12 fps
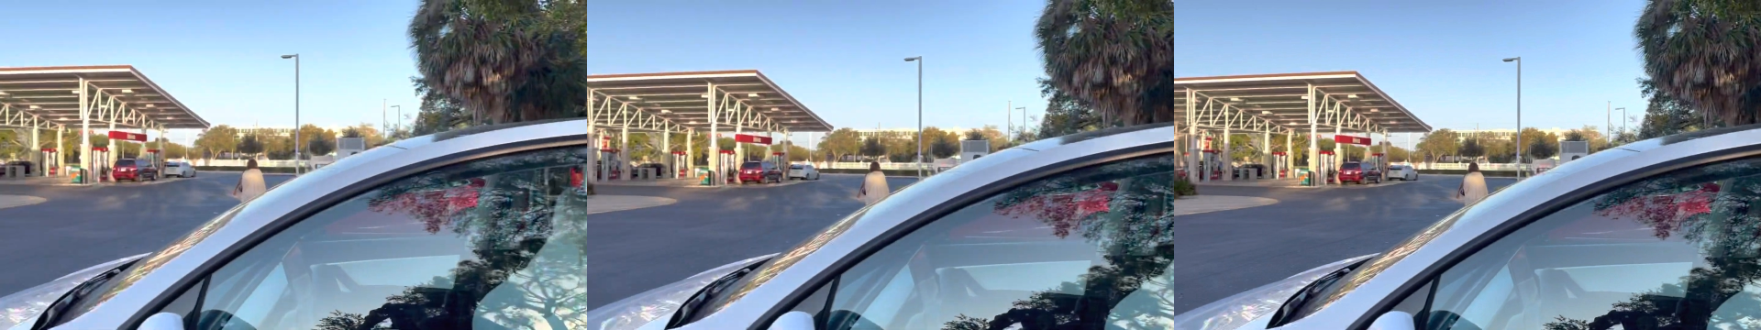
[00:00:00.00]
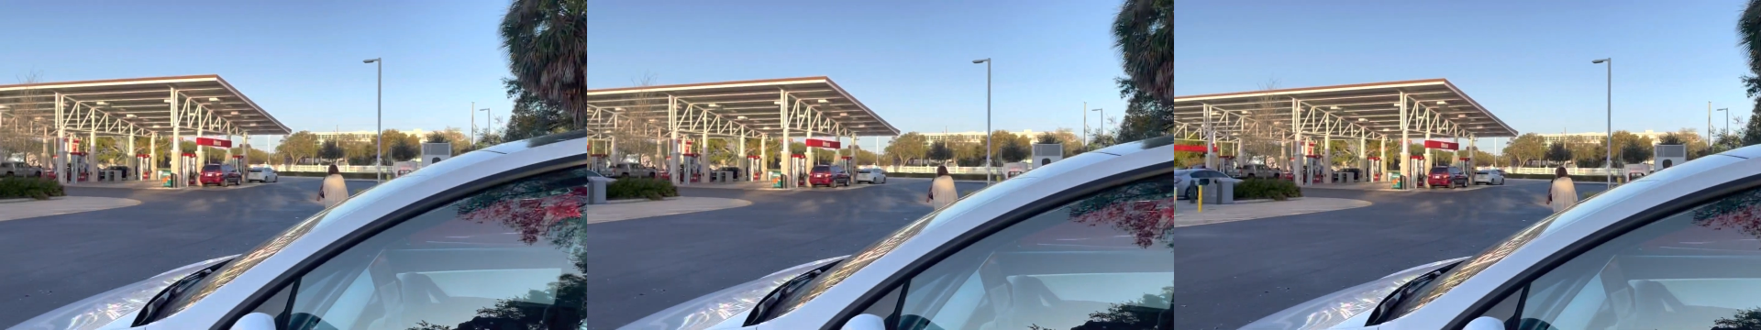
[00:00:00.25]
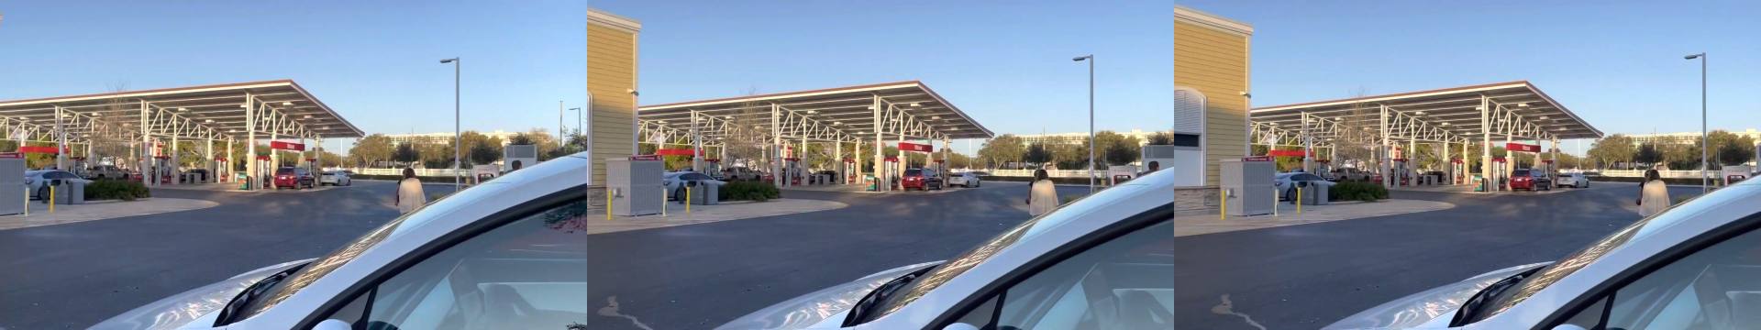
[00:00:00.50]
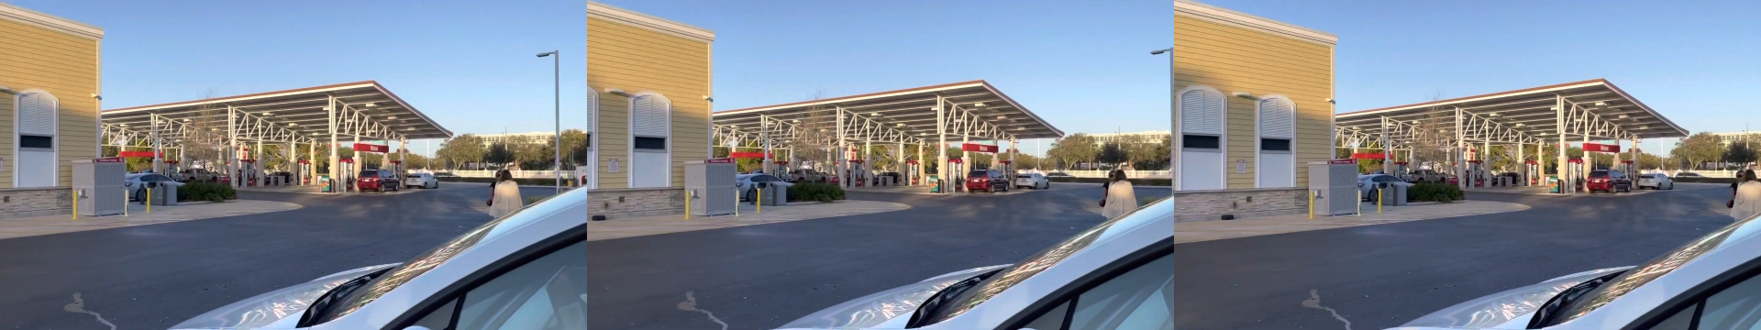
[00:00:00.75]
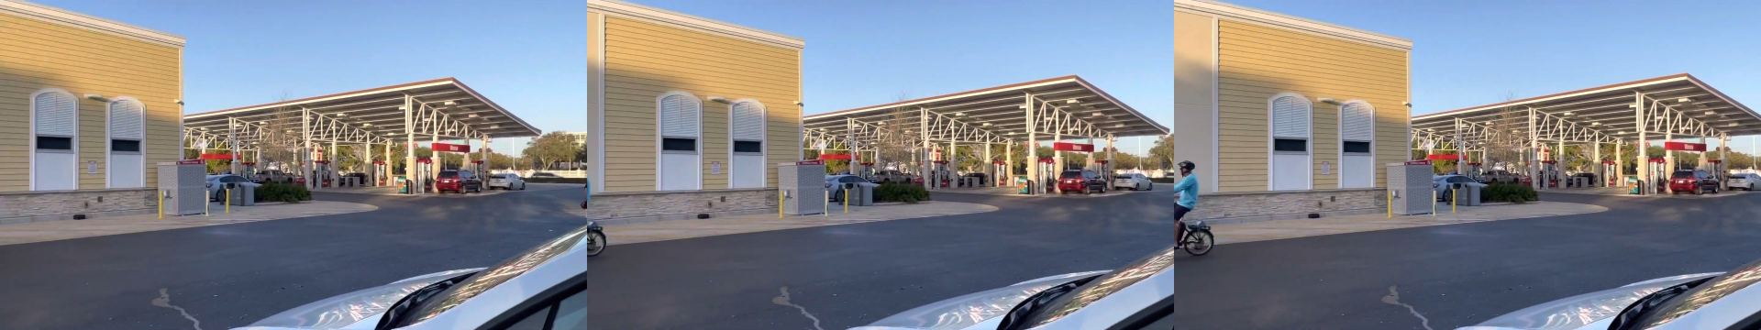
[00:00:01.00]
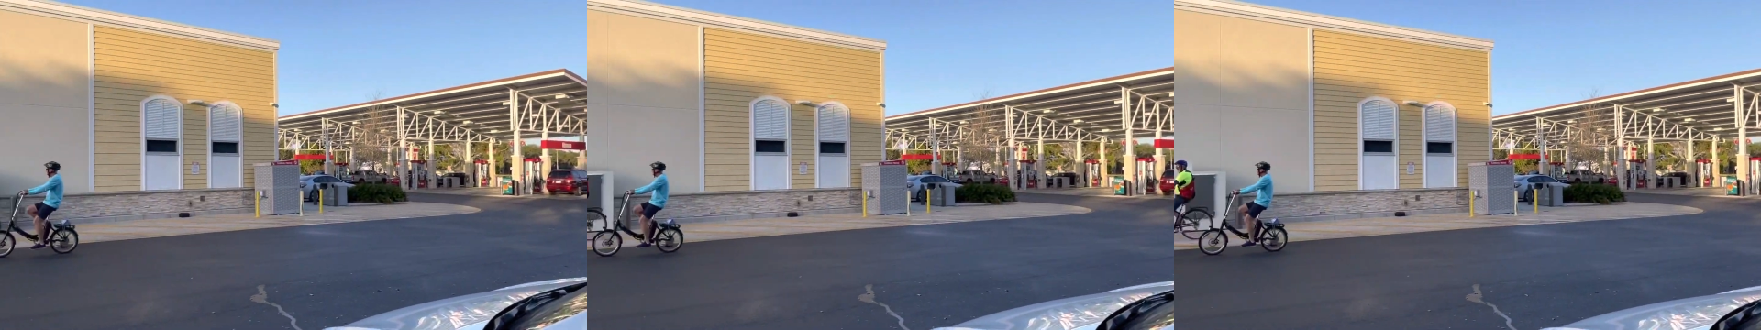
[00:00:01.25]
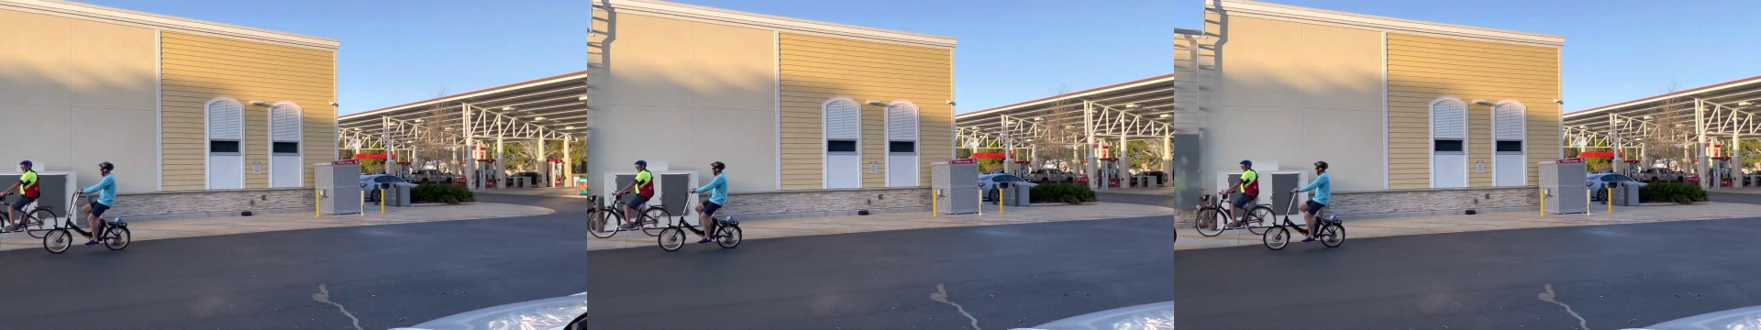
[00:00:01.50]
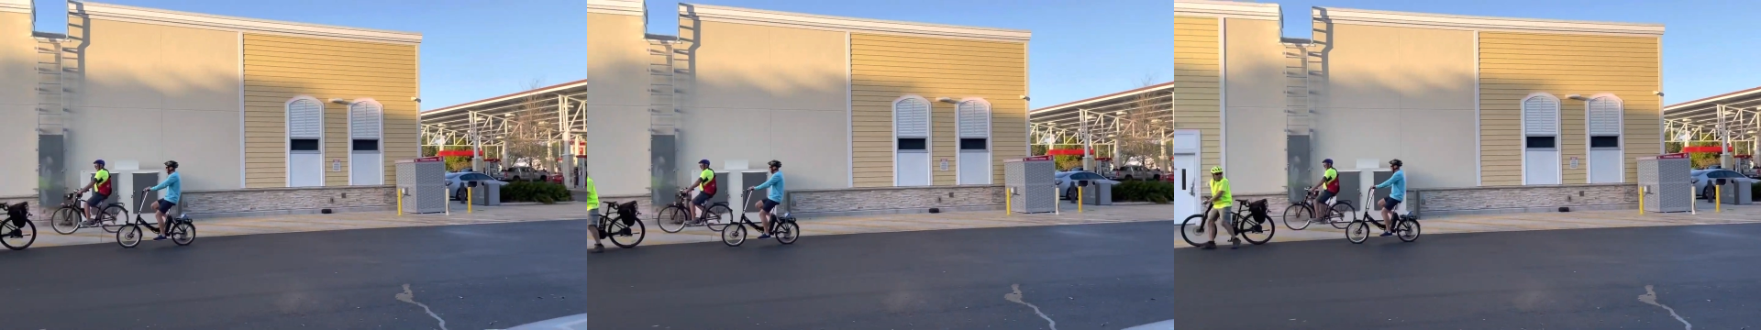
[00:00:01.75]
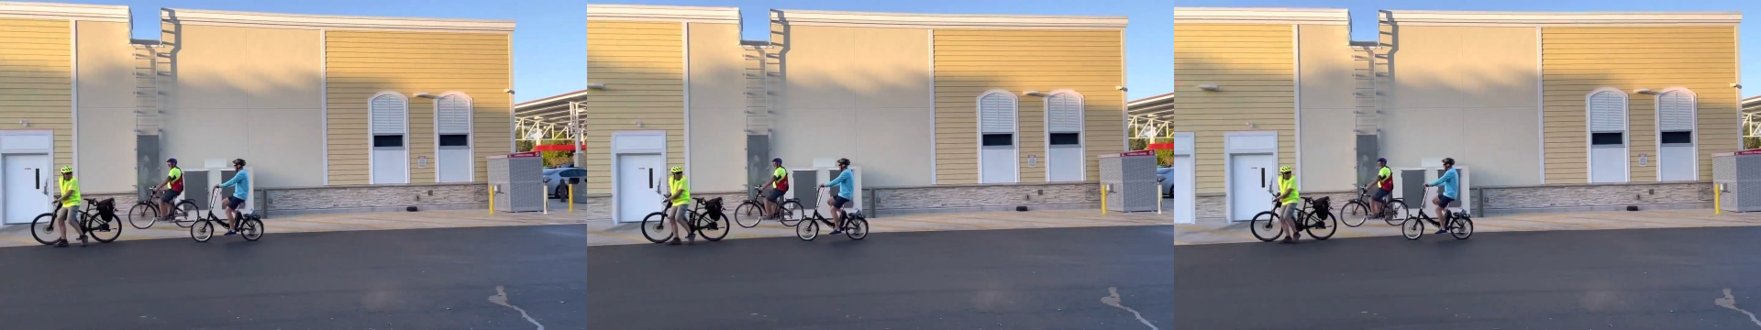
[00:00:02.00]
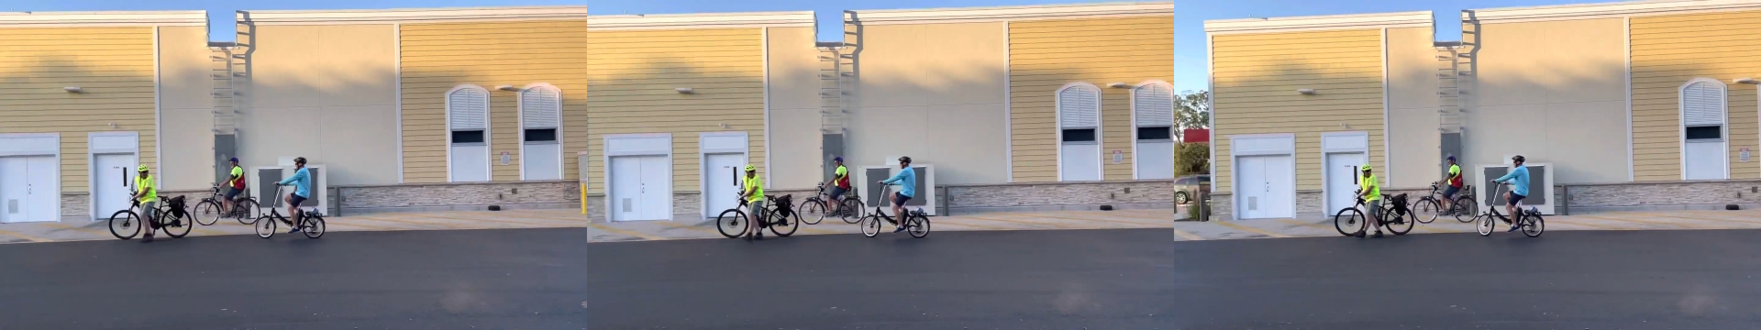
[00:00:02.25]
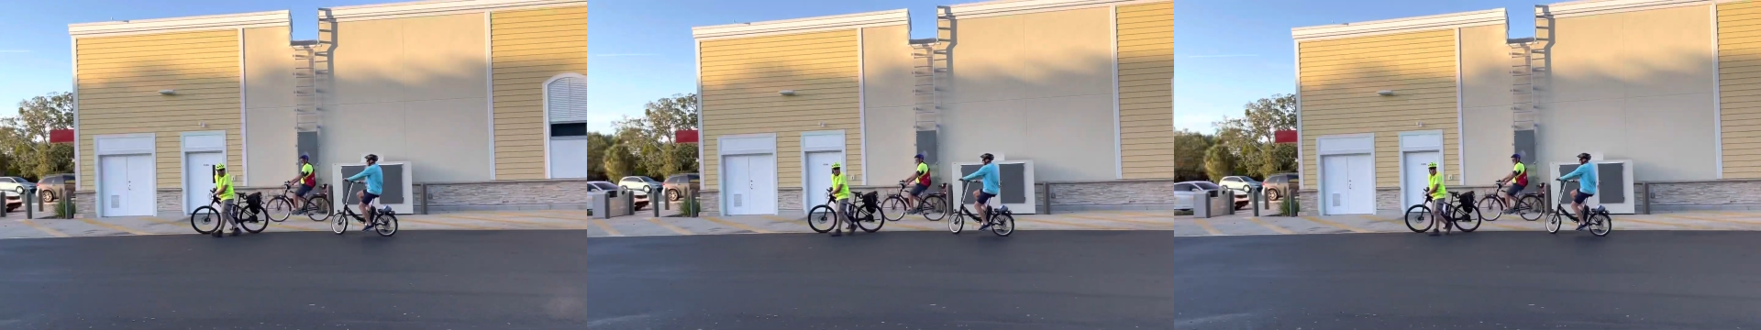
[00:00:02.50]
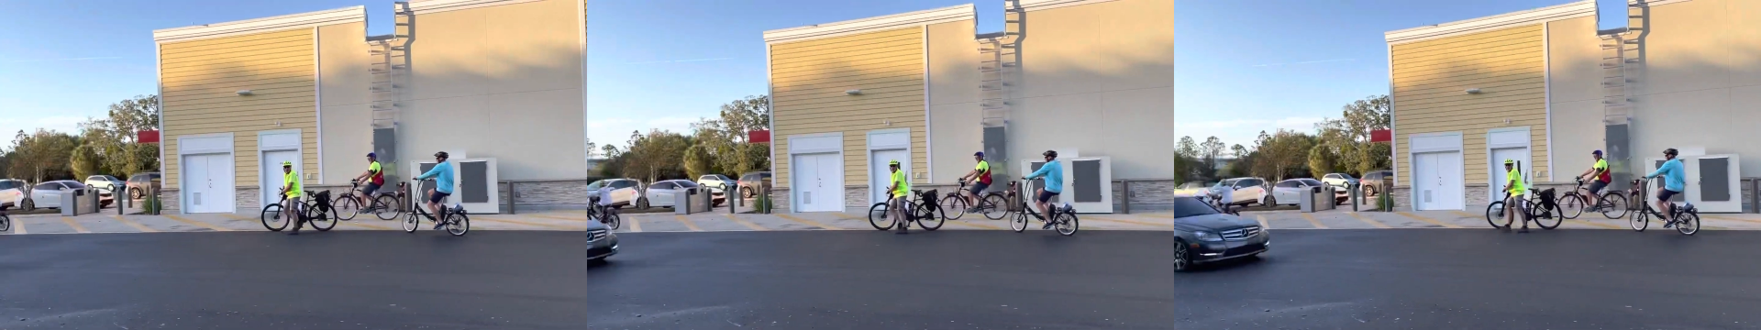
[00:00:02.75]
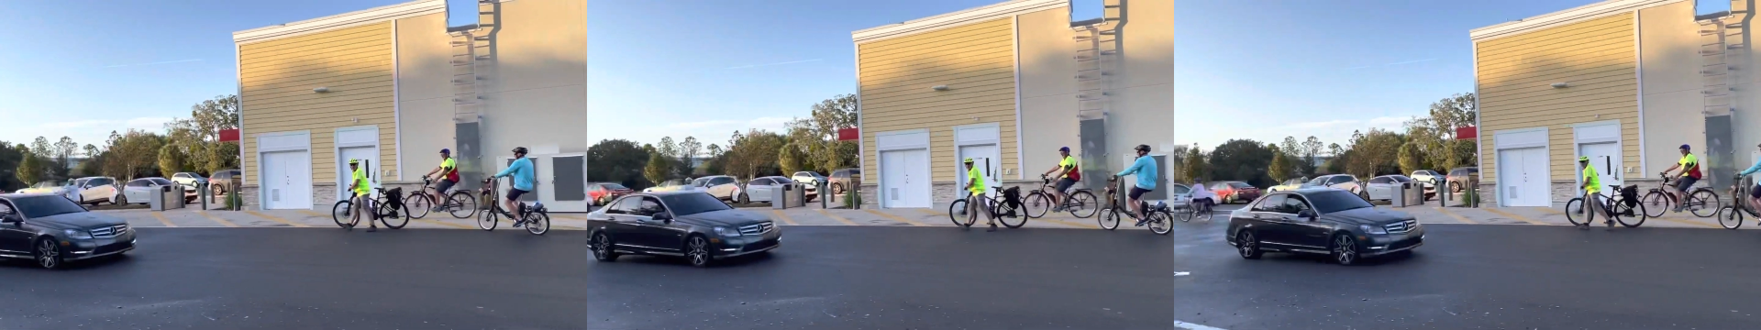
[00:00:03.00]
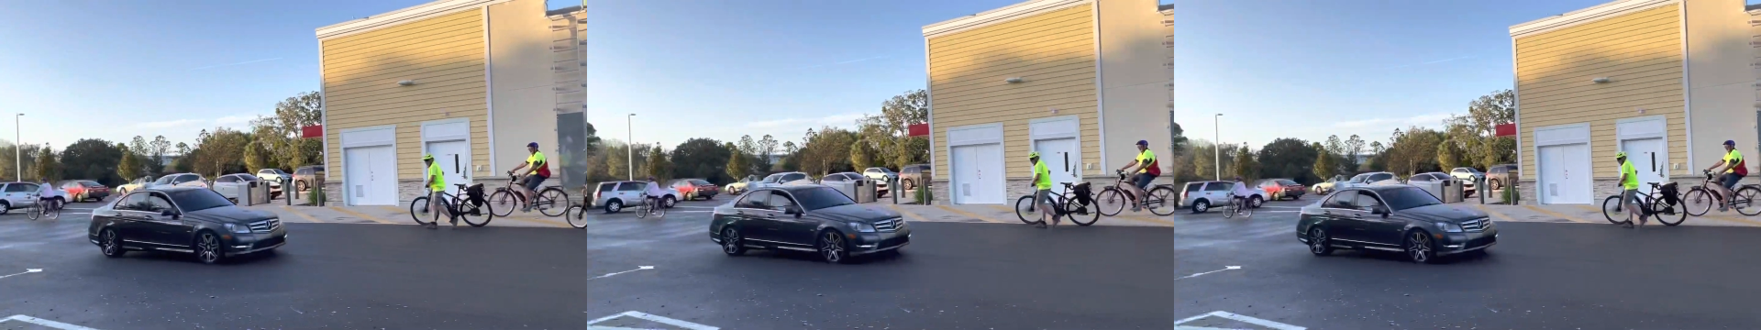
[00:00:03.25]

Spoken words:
[unreadable: no face in view]